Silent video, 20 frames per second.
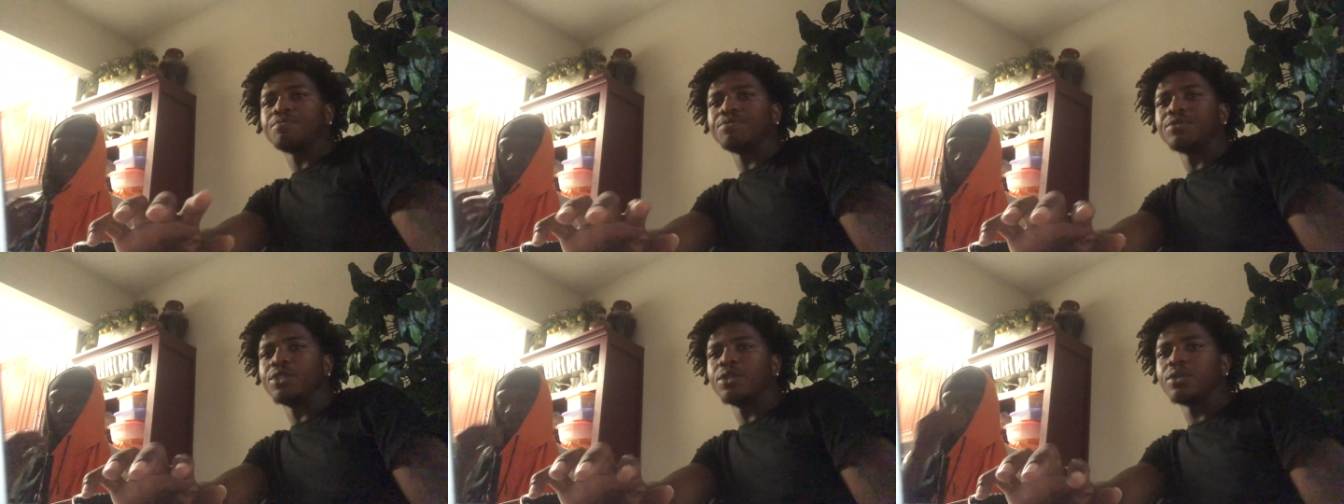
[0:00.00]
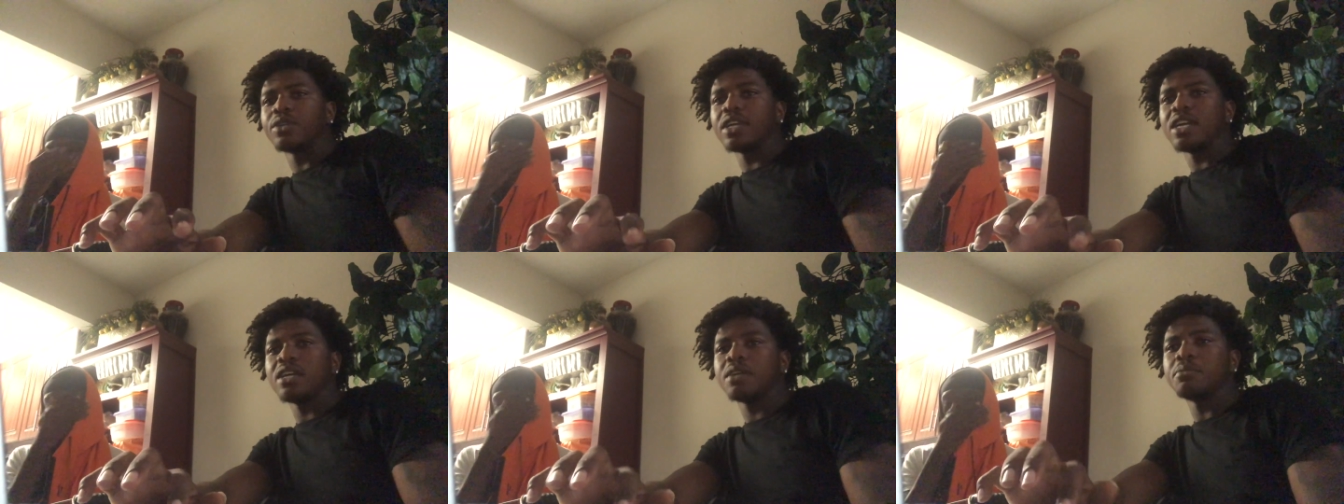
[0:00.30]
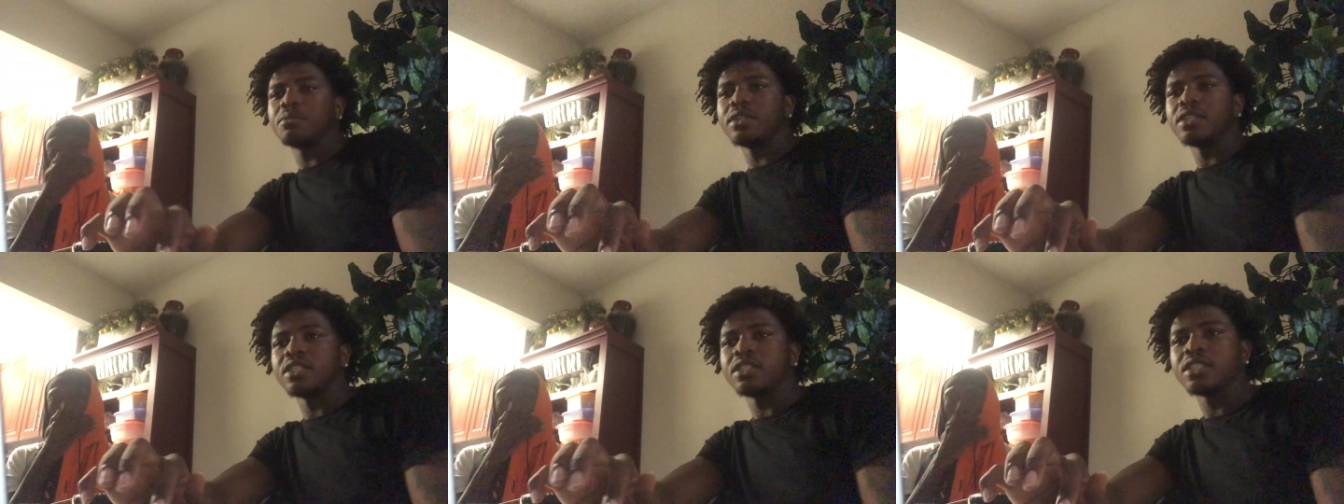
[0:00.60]
No cap,
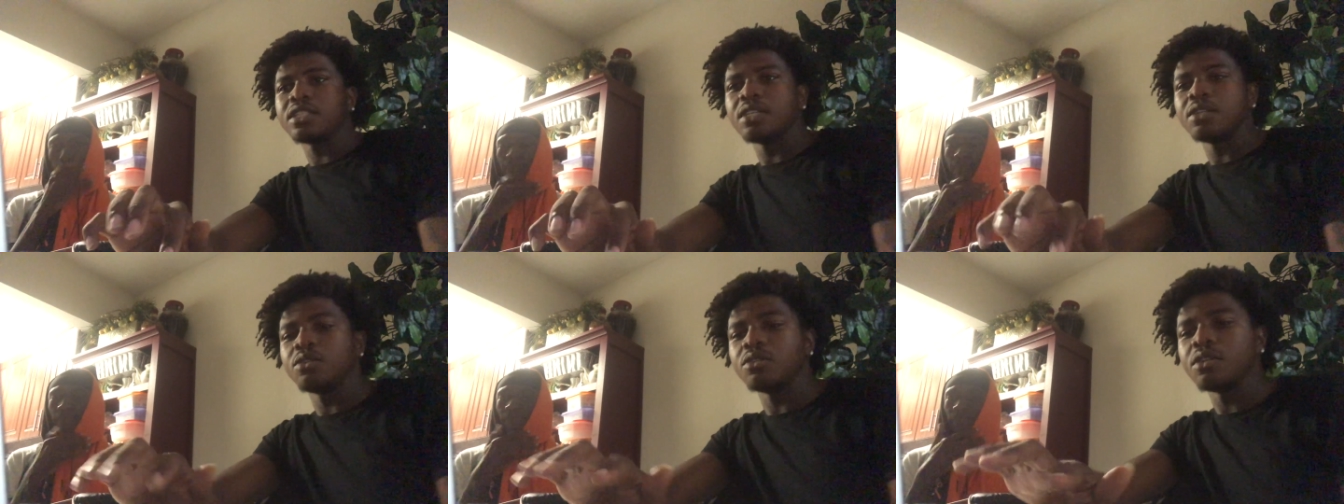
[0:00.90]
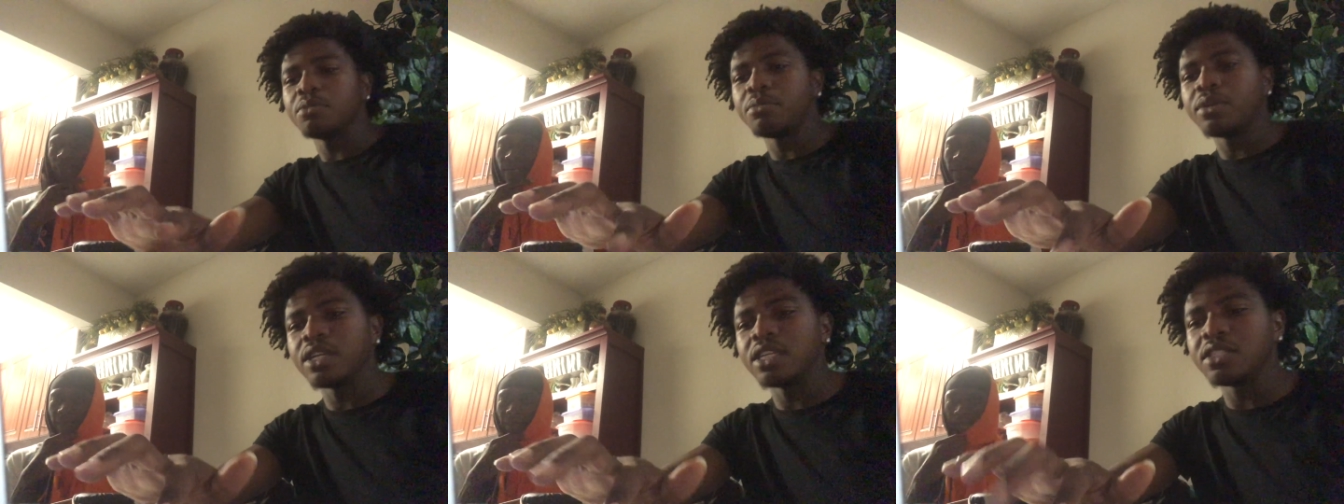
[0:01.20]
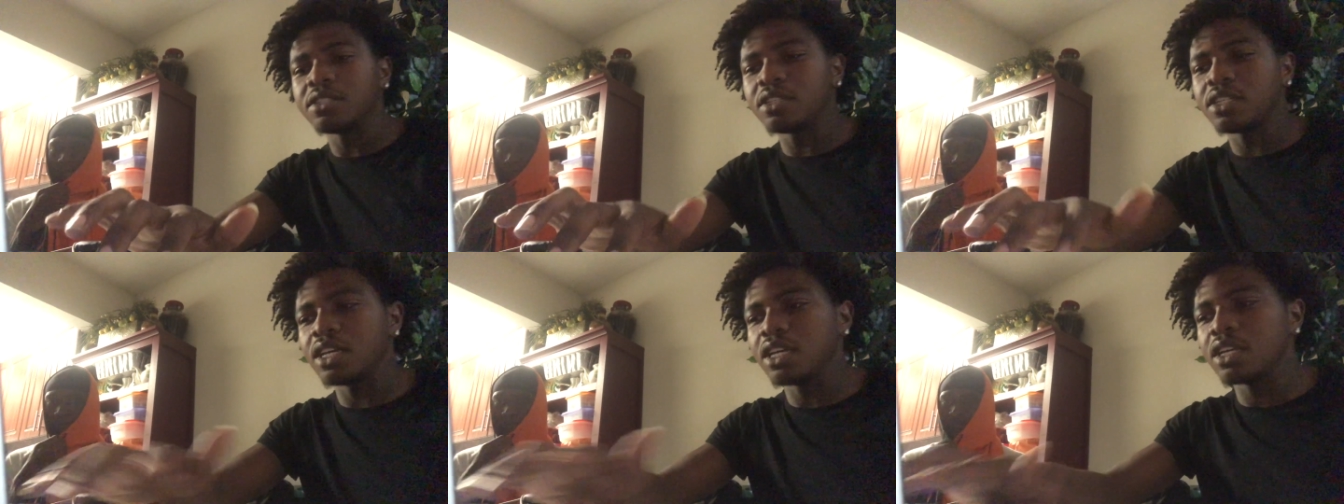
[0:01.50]
man. Keep going
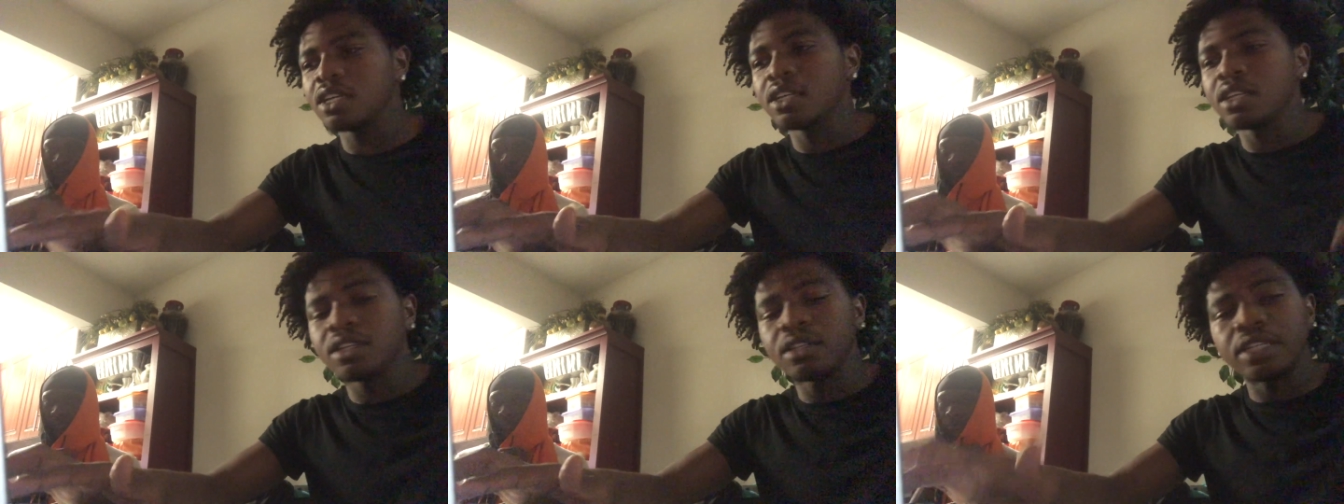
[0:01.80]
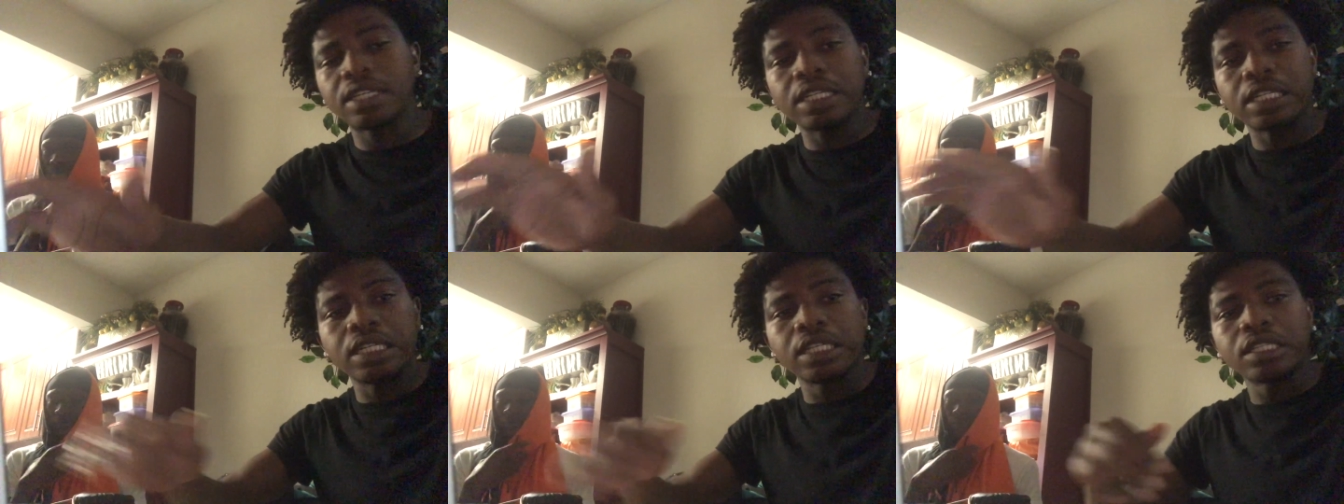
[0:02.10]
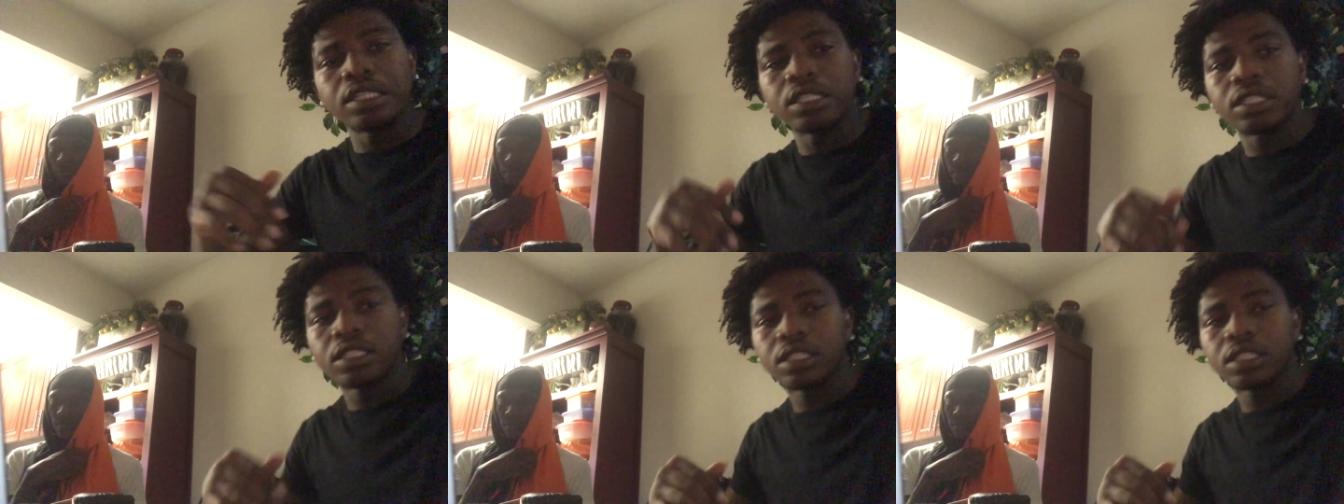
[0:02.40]
crazy, gang.